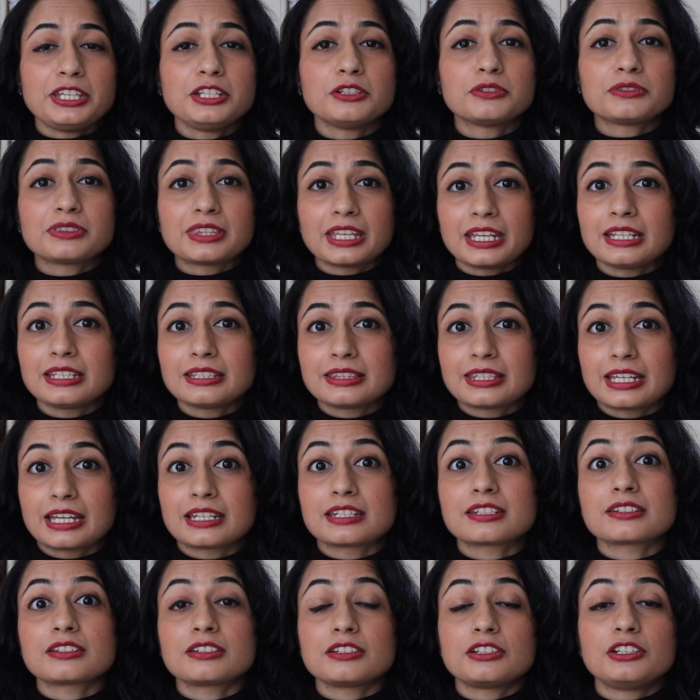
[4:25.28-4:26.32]
you think
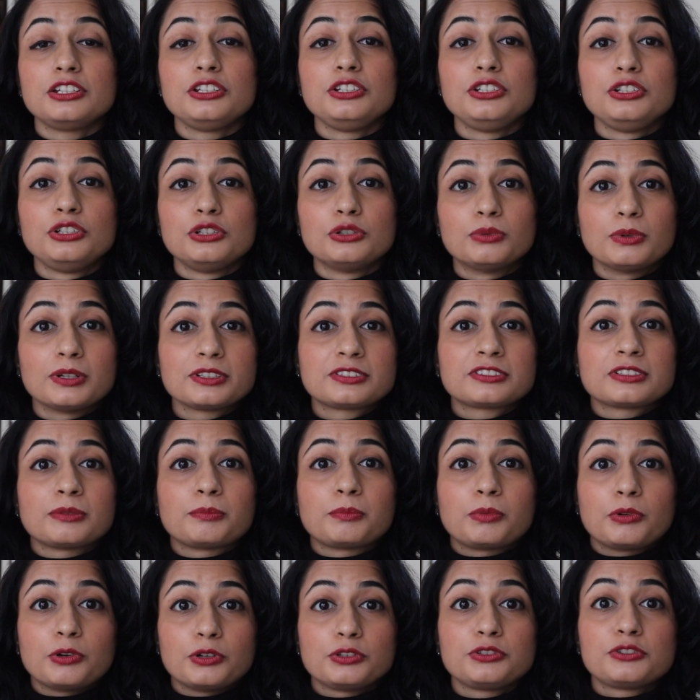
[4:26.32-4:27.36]
that you were
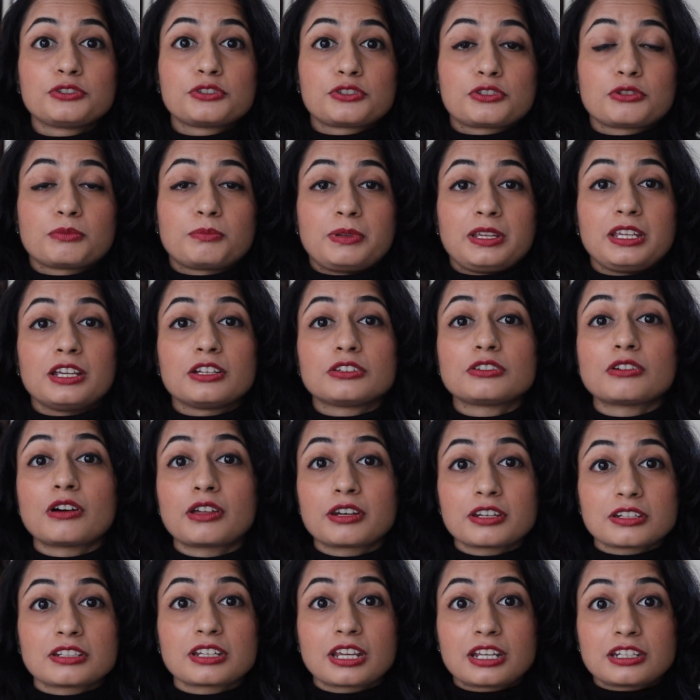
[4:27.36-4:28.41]
supposed to be
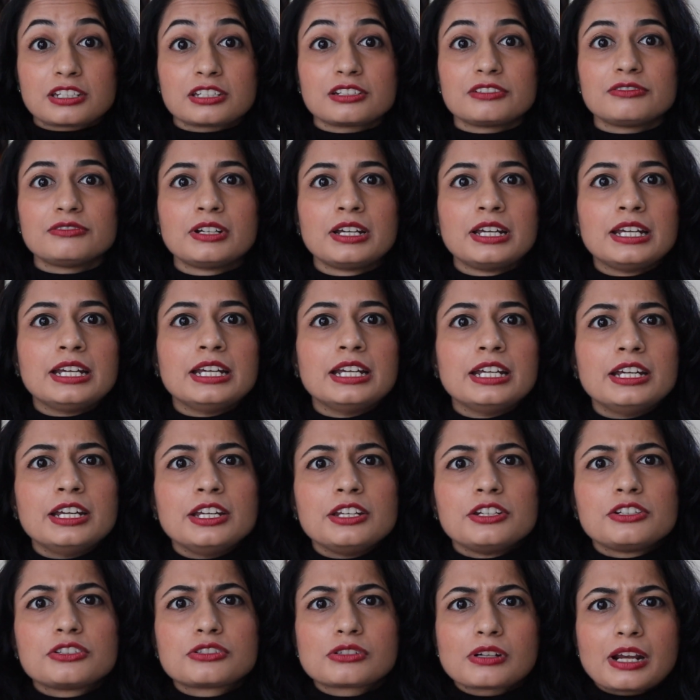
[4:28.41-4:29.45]
authoritative,
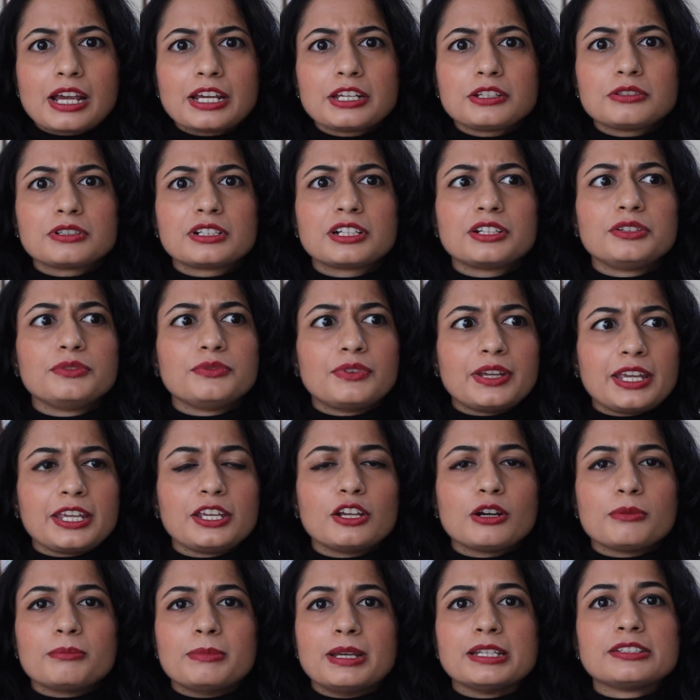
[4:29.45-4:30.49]
try to convey
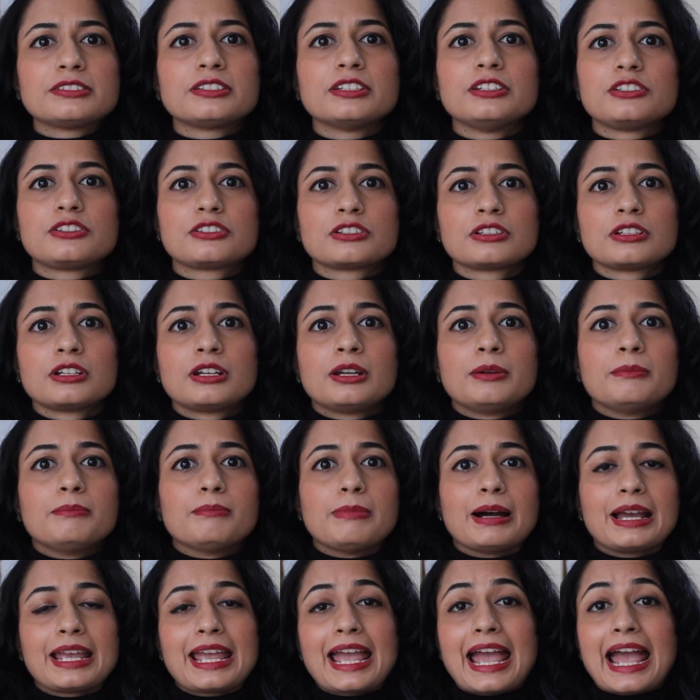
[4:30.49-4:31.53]
your message
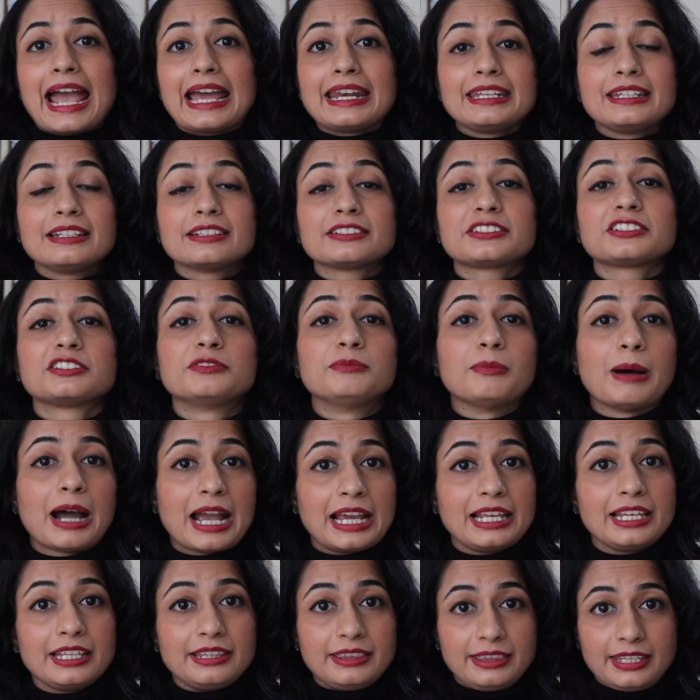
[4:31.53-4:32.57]
by adding a
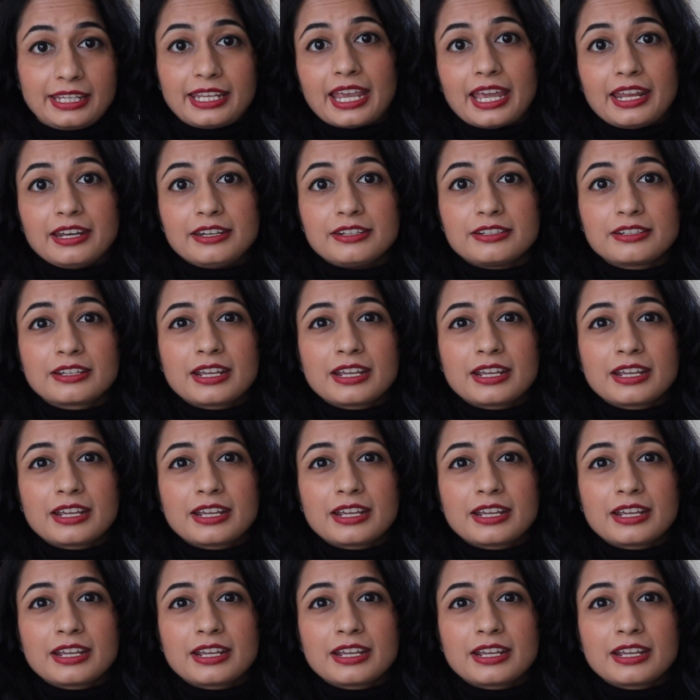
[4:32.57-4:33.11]
smile in the end.